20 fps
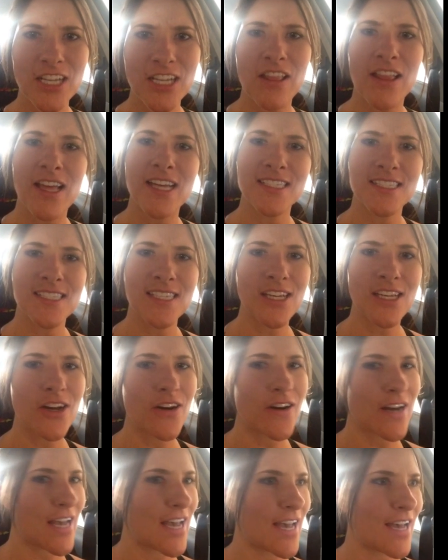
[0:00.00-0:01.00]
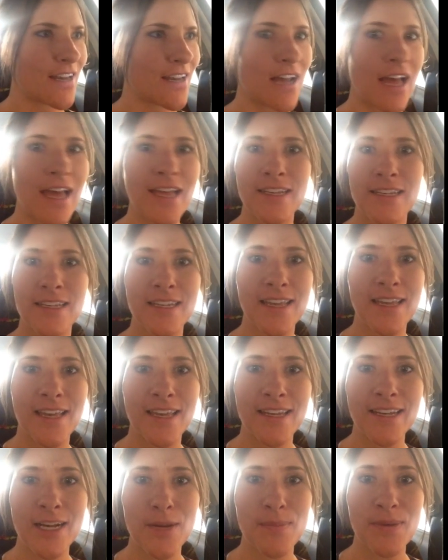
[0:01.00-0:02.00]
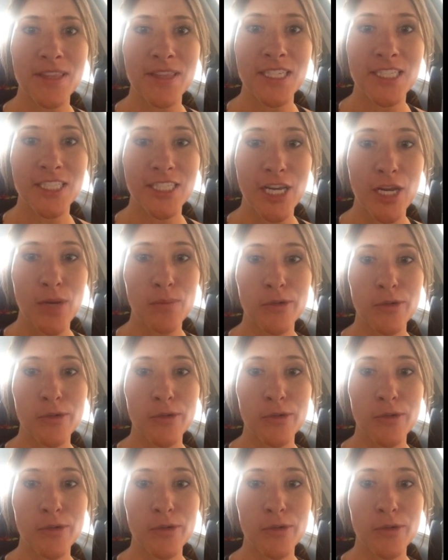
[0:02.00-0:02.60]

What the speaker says: Let's go ahead and hit it up at the gym.